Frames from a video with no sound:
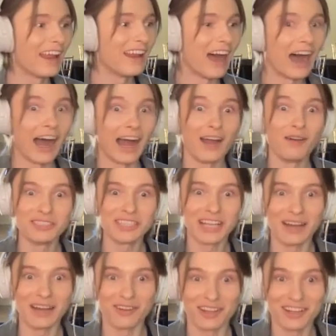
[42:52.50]
and I was
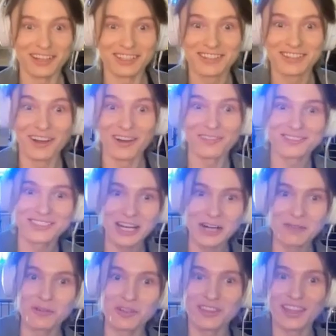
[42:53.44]
having a tough
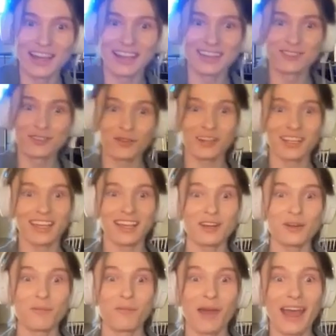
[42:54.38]
time with that. So I
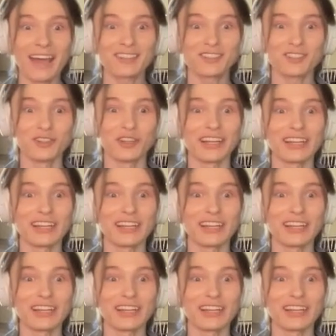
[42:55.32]
can't imagine,